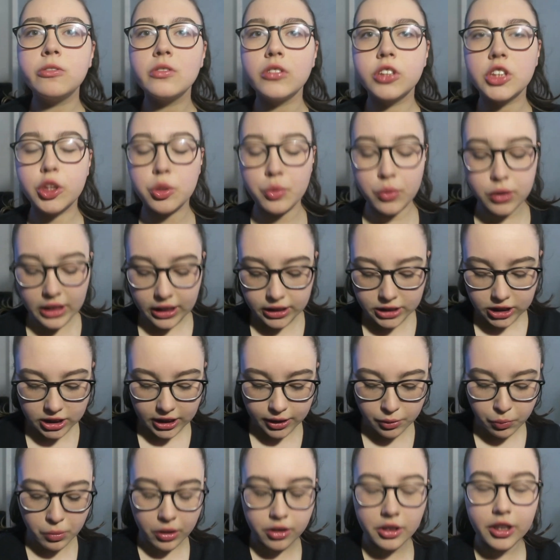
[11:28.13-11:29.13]
Someone
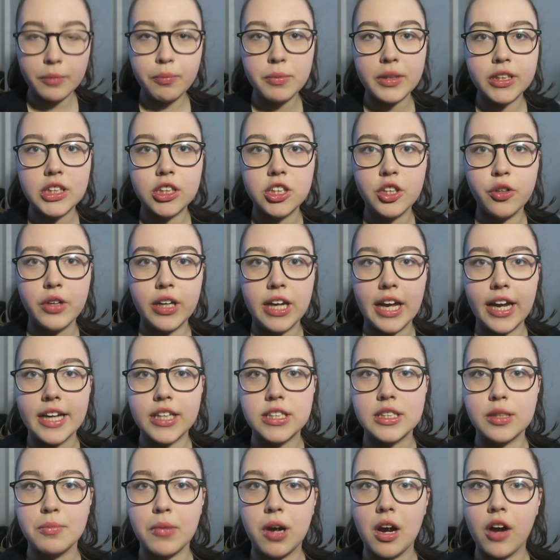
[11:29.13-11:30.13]
actually wanted me to do an
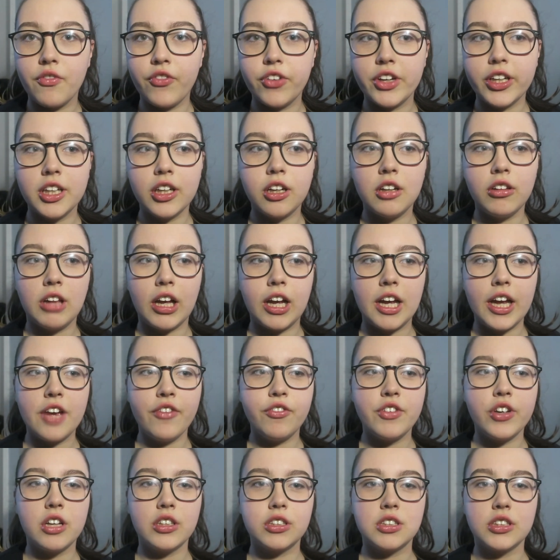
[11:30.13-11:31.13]
ASMR video, like
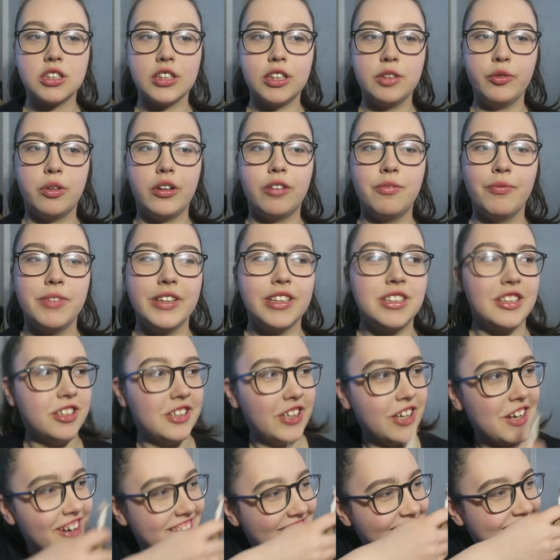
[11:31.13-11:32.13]
if you actually want me to do
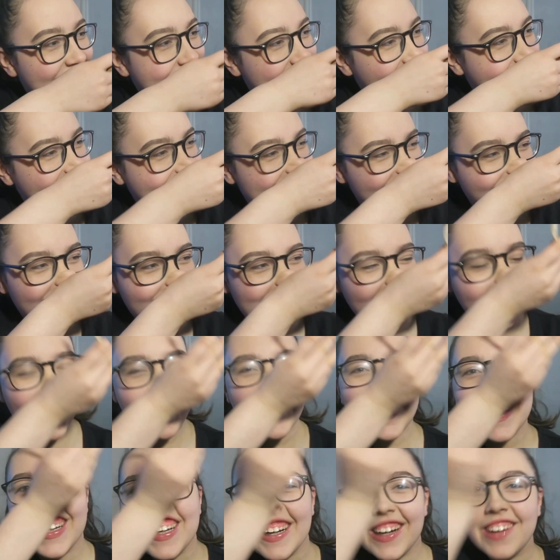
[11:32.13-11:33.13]
an ASMR
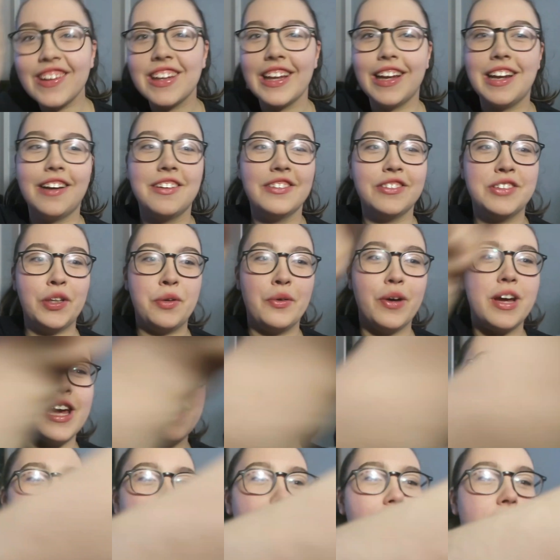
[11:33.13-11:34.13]
video then I'll do
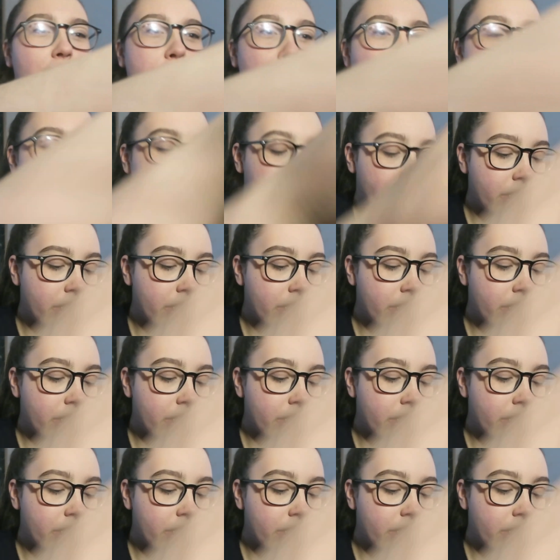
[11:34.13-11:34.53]
it, but